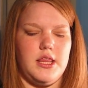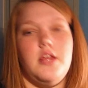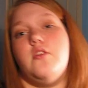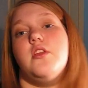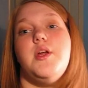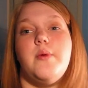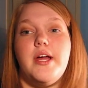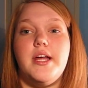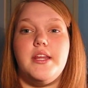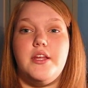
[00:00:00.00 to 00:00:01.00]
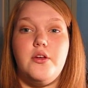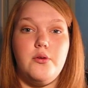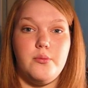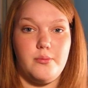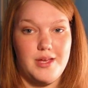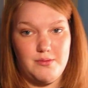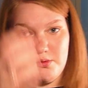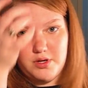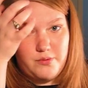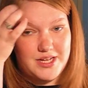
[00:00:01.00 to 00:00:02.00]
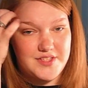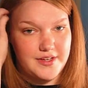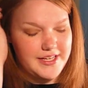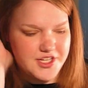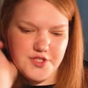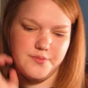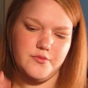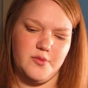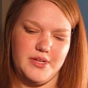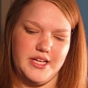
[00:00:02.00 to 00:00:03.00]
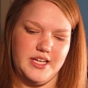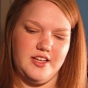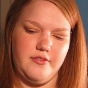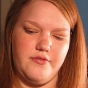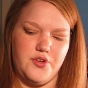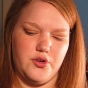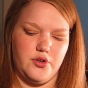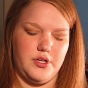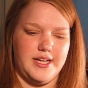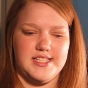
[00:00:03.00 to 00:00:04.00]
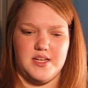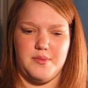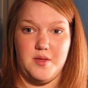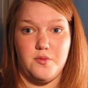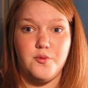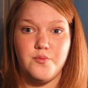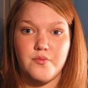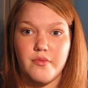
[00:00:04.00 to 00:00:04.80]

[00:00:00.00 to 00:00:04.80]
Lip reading: The only way that you maybe wouldn't waste foundation would be if you're like some people.